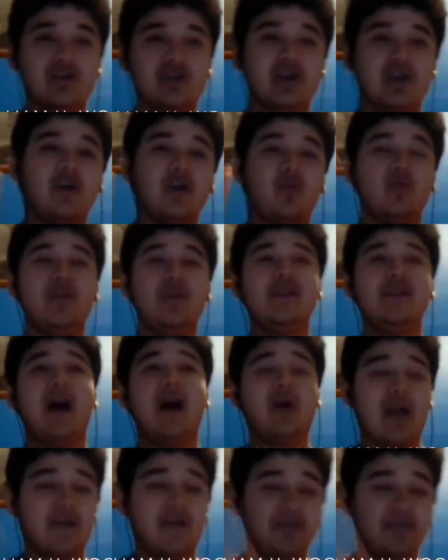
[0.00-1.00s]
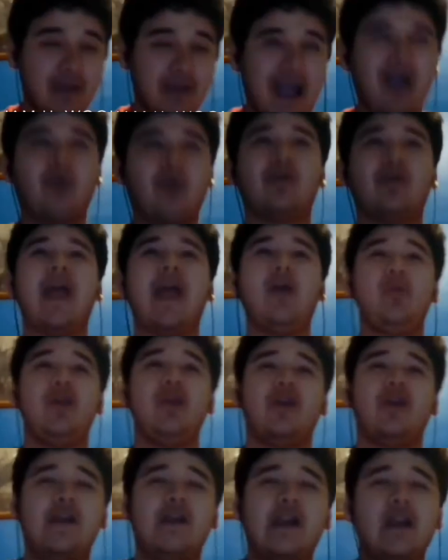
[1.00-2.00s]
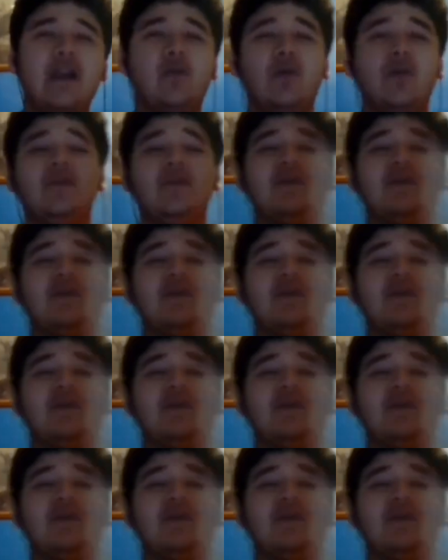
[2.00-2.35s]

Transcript: We now have the power, and we are very wealthy,